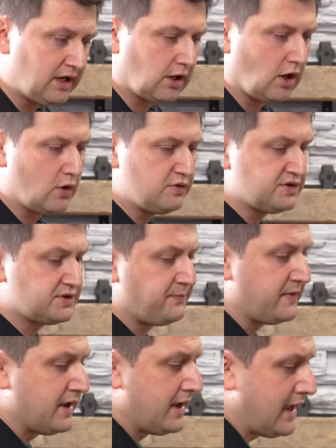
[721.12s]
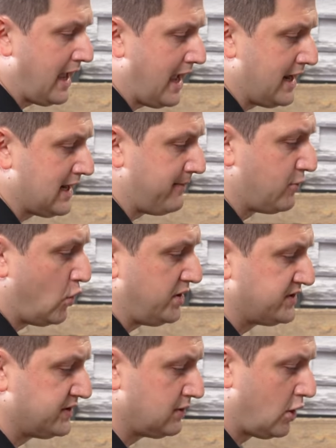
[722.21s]
closed and I'm going
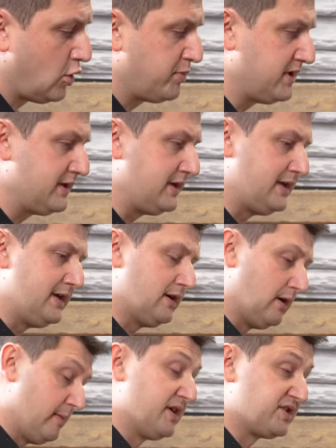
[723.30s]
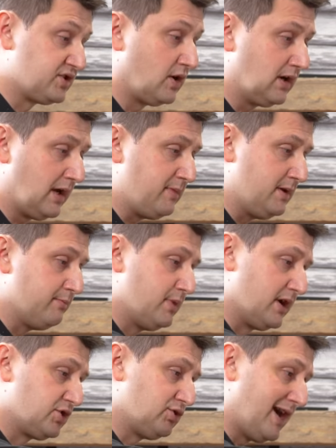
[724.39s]
to open it here. I'm going to start, I mean,
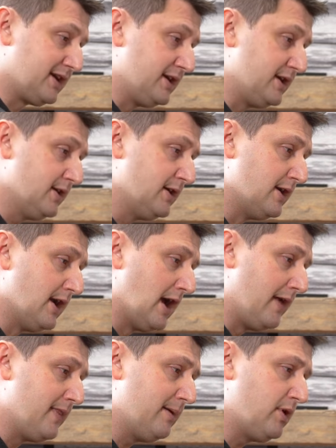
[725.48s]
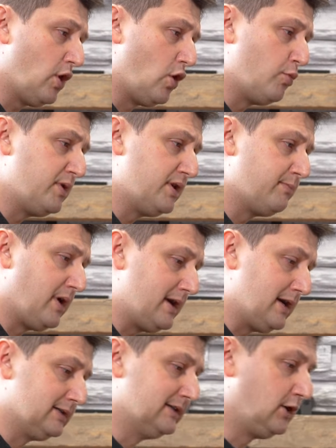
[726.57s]
extracting here and then I'm going to open it by
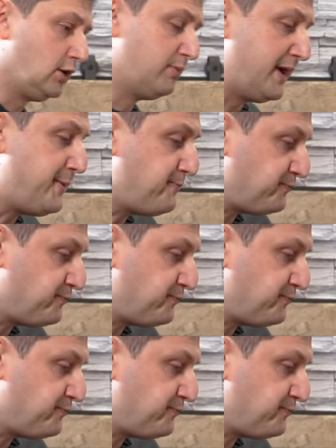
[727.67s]
a little bit,